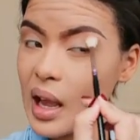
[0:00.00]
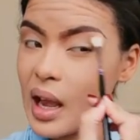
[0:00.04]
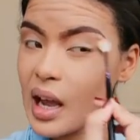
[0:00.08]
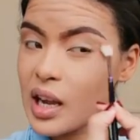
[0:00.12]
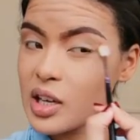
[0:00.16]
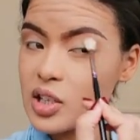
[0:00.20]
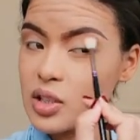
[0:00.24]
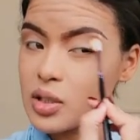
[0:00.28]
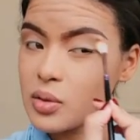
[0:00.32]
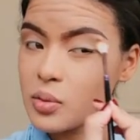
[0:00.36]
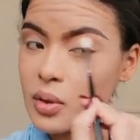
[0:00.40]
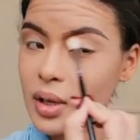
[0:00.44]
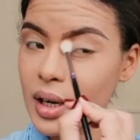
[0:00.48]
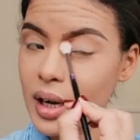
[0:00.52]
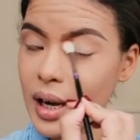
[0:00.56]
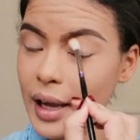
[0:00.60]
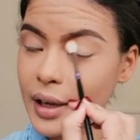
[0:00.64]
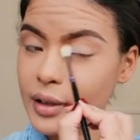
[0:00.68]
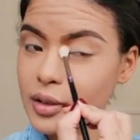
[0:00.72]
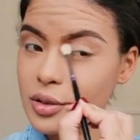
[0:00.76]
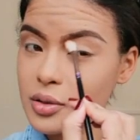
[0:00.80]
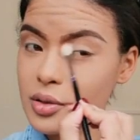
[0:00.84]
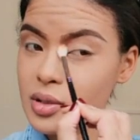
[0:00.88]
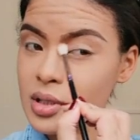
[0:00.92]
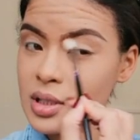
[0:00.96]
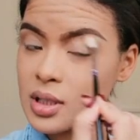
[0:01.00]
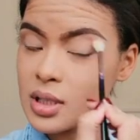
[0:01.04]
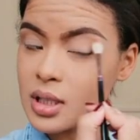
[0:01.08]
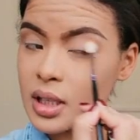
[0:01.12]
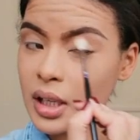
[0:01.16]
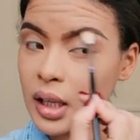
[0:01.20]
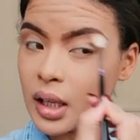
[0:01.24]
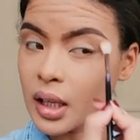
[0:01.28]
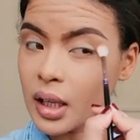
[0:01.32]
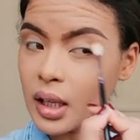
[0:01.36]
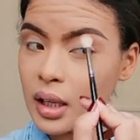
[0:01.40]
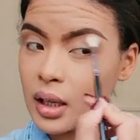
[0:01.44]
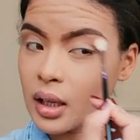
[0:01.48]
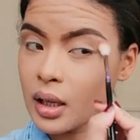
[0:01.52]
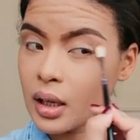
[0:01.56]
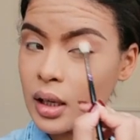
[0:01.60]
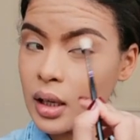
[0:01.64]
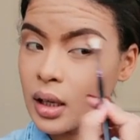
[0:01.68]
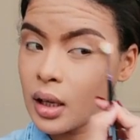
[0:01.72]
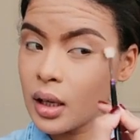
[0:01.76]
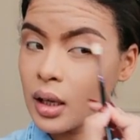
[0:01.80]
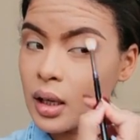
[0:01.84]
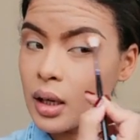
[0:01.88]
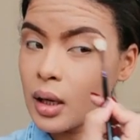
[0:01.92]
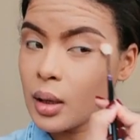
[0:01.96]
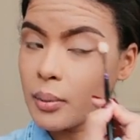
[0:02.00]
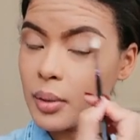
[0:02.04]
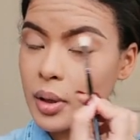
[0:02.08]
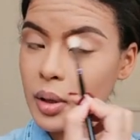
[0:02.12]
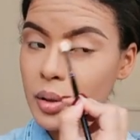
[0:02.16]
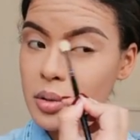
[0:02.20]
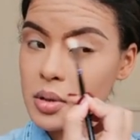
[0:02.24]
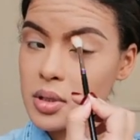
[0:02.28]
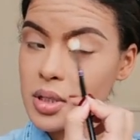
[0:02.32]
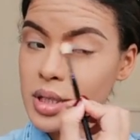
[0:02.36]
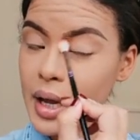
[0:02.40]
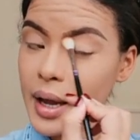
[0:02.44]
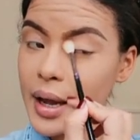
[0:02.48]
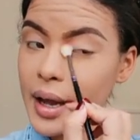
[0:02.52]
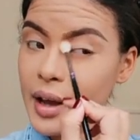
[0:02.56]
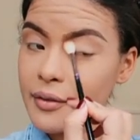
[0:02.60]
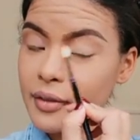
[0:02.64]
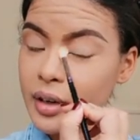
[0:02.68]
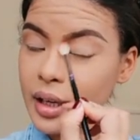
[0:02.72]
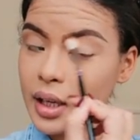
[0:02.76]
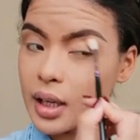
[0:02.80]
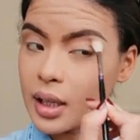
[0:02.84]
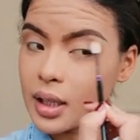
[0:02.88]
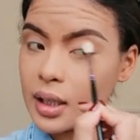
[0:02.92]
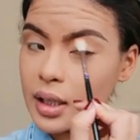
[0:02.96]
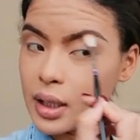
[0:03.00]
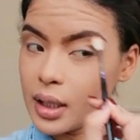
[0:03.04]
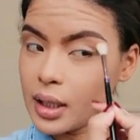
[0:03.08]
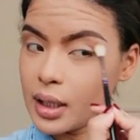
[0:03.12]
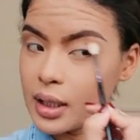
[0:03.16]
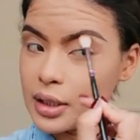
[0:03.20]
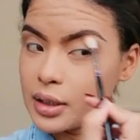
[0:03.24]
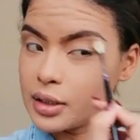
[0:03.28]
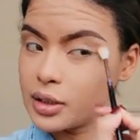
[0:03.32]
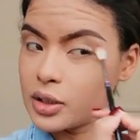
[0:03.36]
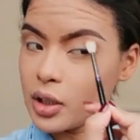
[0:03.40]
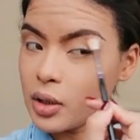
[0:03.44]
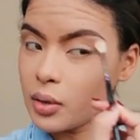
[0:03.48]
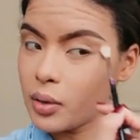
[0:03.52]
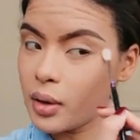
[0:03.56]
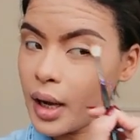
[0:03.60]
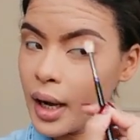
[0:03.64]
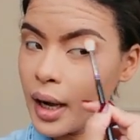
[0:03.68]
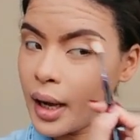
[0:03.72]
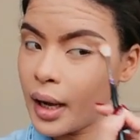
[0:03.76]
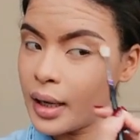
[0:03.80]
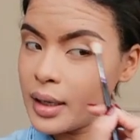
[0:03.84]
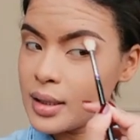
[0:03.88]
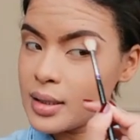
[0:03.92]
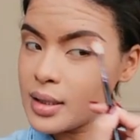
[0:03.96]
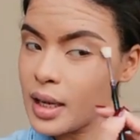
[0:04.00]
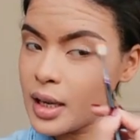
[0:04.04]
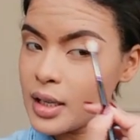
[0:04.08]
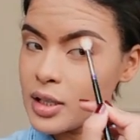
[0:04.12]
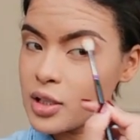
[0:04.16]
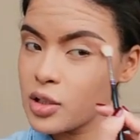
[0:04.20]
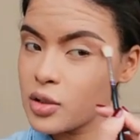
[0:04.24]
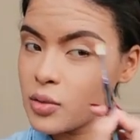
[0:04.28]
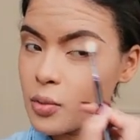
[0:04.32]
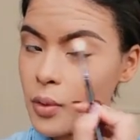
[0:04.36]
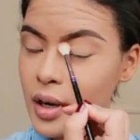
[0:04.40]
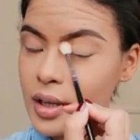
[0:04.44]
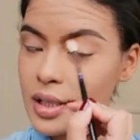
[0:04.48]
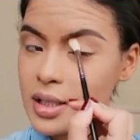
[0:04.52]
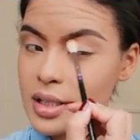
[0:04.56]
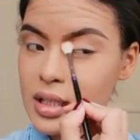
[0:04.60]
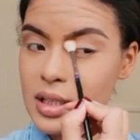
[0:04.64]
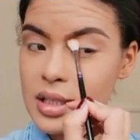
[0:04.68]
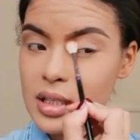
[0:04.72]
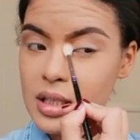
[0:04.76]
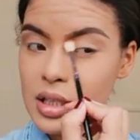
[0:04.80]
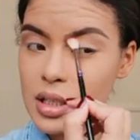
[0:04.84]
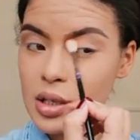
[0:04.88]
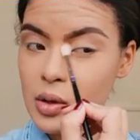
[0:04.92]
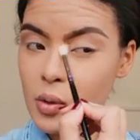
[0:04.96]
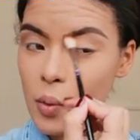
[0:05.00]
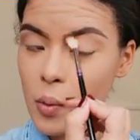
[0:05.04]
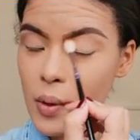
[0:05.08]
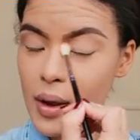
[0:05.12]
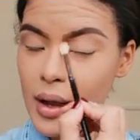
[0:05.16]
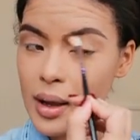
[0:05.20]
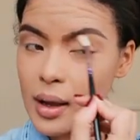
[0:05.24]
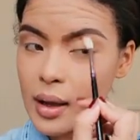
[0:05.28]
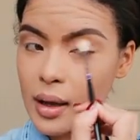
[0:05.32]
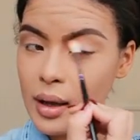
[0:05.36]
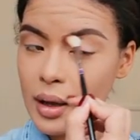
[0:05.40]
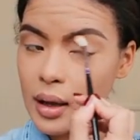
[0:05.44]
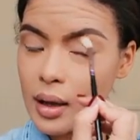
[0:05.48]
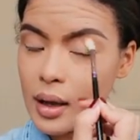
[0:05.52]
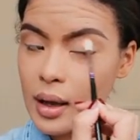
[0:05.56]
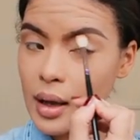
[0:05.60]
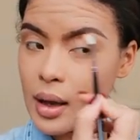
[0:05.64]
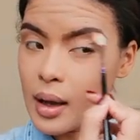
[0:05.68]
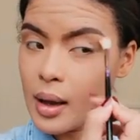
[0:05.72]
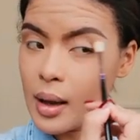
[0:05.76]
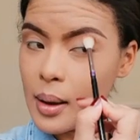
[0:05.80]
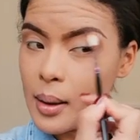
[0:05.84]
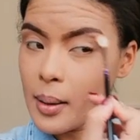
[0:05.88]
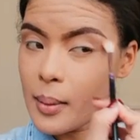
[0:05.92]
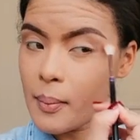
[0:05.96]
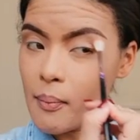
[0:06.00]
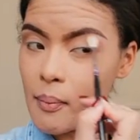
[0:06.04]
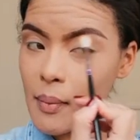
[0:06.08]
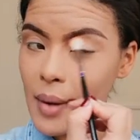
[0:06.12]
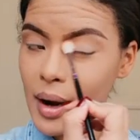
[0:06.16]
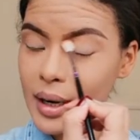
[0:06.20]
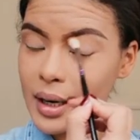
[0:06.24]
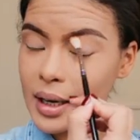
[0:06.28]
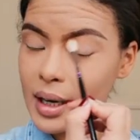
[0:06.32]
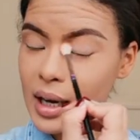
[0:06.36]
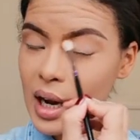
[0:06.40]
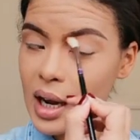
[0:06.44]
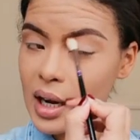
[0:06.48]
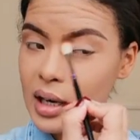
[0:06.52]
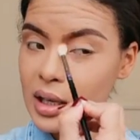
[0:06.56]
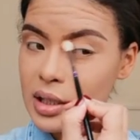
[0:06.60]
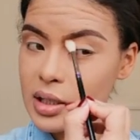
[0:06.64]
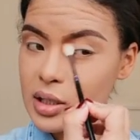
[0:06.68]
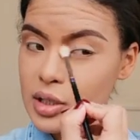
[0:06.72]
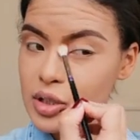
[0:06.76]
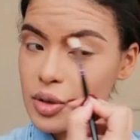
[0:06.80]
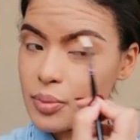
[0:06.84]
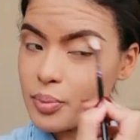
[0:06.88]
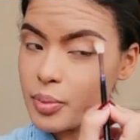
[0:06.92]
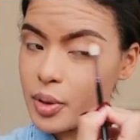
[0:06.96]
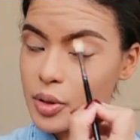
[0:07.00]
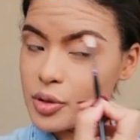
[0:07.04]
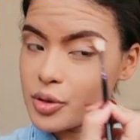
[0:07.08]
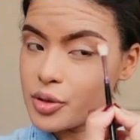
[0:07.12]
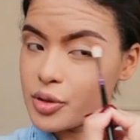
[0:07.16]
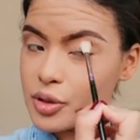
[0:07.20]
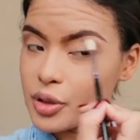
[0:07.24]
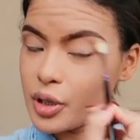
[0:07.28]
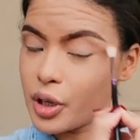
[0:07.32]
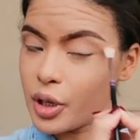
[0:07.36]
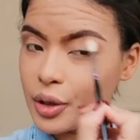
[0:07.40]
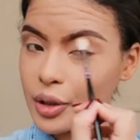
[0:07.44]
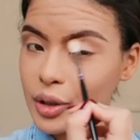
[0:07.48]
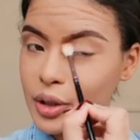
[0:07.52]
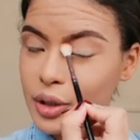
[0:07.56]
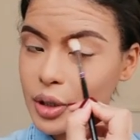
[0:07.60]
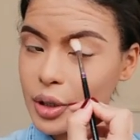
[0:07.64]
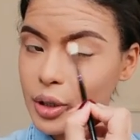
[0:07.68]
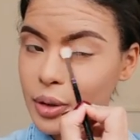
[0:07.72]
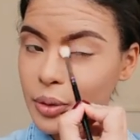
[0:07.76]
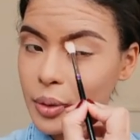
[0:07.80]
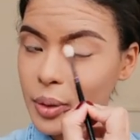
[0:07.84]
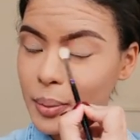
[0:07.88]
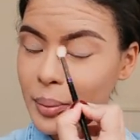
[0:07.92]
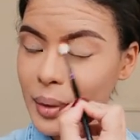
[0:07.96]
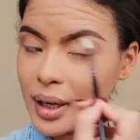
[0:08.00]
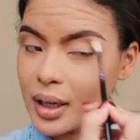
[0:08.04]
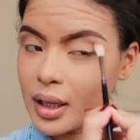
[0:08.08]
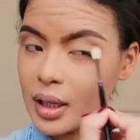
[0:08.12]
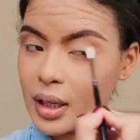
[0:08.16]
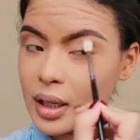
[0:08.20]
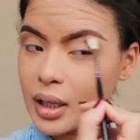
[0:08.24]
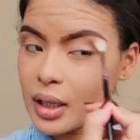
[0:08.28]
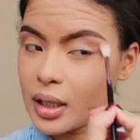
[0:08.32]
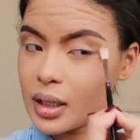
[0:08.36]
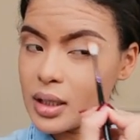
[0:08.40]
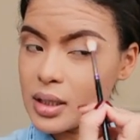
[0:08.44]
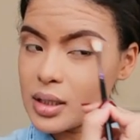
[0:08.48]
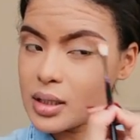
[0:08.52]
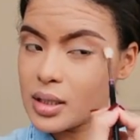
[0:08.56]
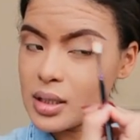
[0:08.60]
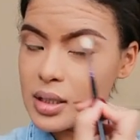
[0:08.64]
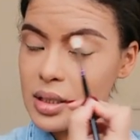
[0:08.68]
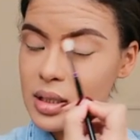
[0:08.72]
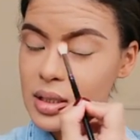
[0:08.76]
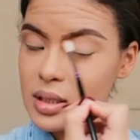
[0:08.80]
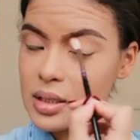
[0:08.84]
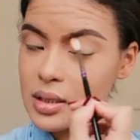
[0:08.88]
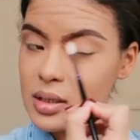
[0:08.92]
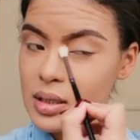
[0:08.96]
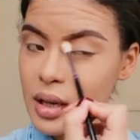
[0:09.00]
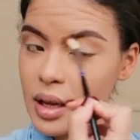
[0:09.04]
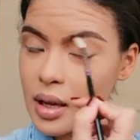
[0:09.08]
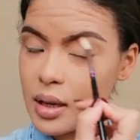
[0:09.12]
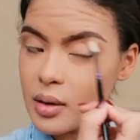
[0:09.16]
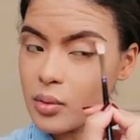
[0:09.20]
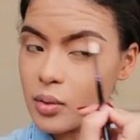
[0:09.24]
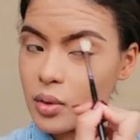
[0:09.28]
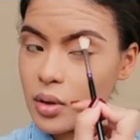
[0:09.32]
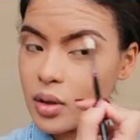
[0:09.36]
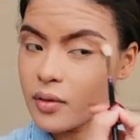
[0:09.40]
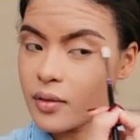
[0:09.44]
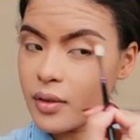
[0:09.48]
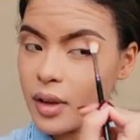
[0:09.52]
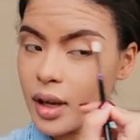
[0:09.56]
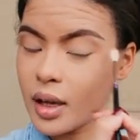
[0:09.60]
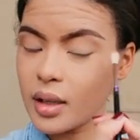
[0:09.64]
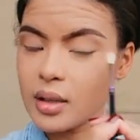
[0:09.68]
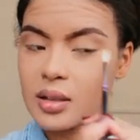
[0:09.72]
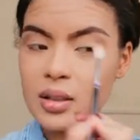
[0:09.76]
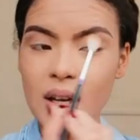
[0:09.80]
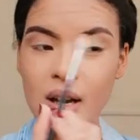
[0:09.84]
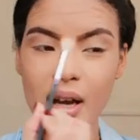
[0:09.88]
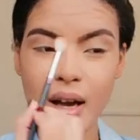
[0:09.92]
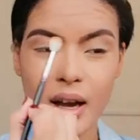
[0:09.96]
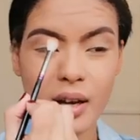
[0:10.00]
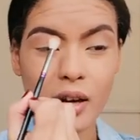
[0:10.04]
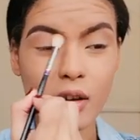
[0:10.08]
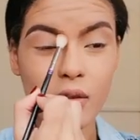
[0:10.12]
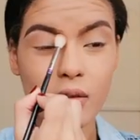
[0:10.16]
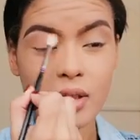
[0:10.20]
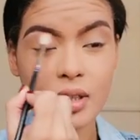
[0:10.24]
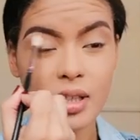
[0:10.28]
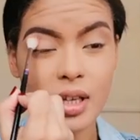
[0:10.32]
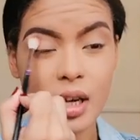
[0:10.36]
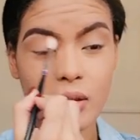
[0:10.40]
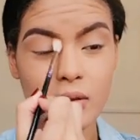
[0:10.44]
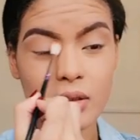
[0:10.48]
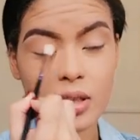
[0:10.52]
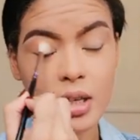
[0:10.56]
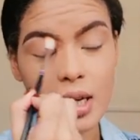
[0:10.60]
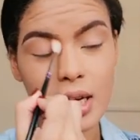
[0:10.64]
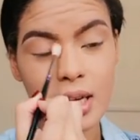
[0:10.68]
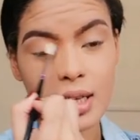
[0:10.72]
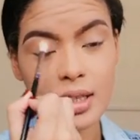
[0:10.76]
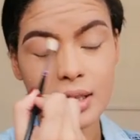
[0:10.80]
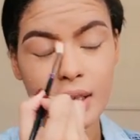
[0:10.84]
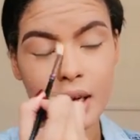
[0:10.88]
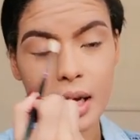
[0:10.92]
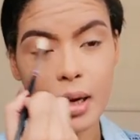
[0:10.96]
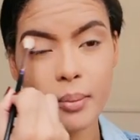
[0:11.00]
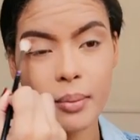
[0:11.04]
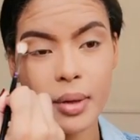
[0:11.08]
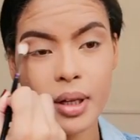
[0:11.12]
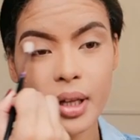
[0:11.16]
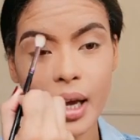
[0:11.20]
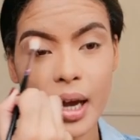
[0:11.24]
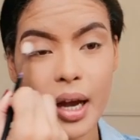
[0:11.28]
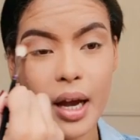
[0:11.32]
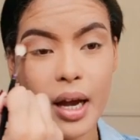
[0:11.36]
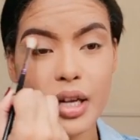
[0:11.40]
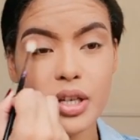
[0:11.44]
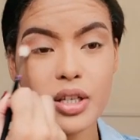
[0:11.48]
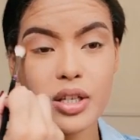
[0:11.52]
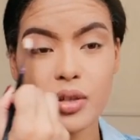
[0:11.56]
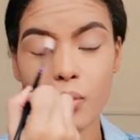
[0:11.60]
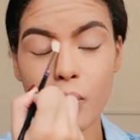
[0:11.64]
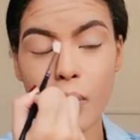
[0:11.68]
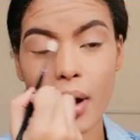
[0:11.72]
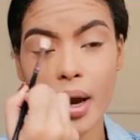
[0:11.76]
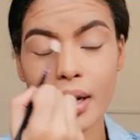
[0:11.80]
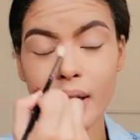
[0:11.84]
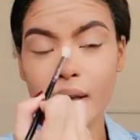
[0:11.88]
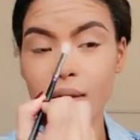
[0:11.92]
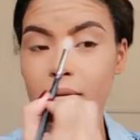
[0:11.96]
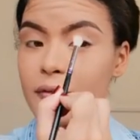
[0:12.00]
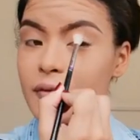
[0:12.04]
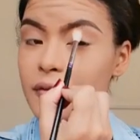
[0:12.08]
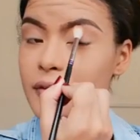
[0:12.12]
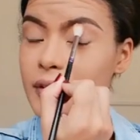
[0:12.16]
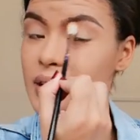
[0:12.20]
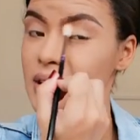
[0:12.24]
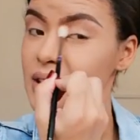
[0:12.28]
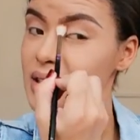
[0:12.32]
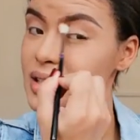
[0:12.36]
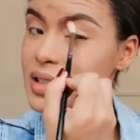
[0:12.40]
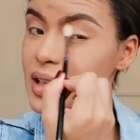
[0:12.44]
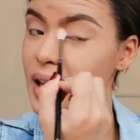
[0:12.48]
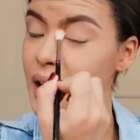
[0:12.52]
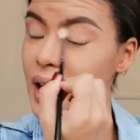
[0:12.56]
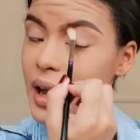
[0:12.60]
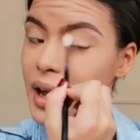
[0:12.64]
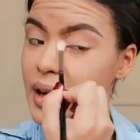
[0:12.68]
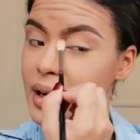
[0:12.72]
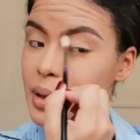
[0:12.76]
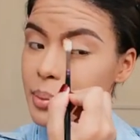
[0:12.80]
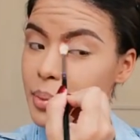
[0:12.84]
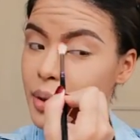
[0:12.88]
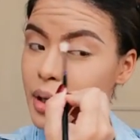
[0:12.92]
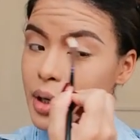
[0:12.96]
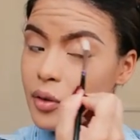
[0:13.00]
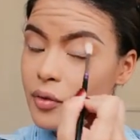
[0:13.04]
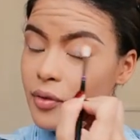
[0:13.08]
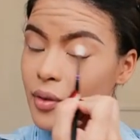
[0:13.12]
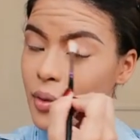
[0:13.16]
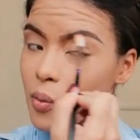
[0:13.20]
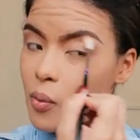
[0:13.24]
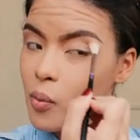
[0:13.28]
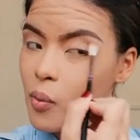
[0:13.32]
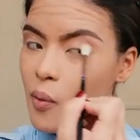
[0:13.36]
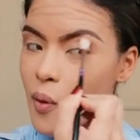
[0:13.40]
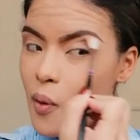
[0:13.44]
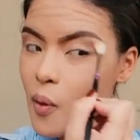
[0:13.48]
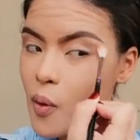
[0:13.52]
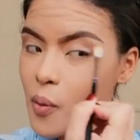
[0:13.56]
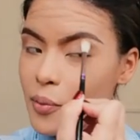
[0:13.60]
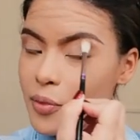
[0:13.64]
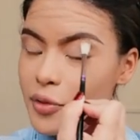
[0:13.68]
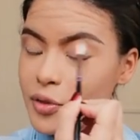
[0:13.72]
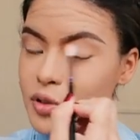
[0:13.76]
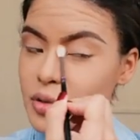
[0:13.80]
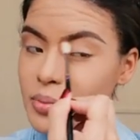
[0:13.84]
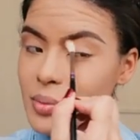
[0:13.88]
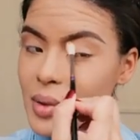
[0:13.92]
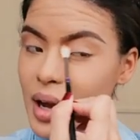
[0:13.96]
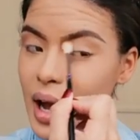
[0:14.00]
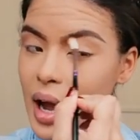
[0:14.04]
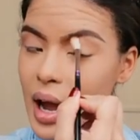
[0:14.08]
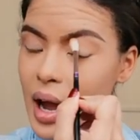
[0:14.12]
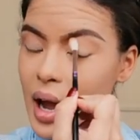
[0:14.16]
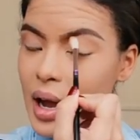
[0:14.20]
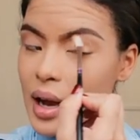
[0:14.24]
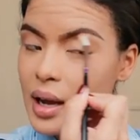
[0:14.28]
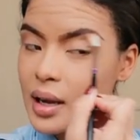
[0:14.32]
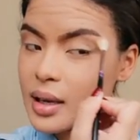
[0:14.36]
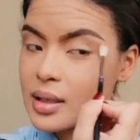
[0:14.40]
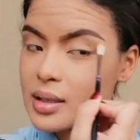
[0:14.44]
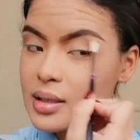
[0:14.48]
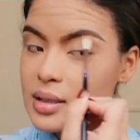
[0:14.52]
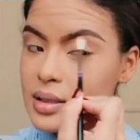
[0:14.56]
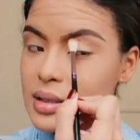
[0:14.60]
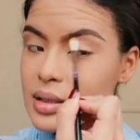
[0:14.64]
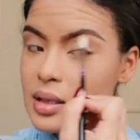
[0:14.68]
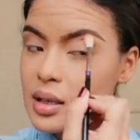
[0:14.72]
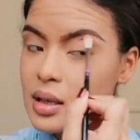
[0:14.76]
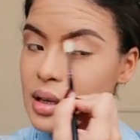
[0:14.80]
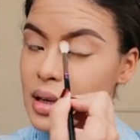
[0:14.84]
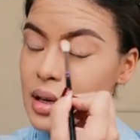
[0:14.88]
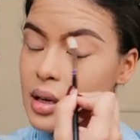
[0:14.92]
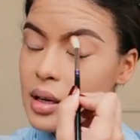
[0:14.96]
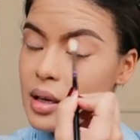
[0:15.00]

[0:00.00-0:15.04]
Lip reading: I just would like to see, because I have really dull eyes, I just want to see where my color is supposed to go, you know, where my crease is and all of that. I know it sounds really dumb, but I just want to first add a bit of a warmth to my eyes,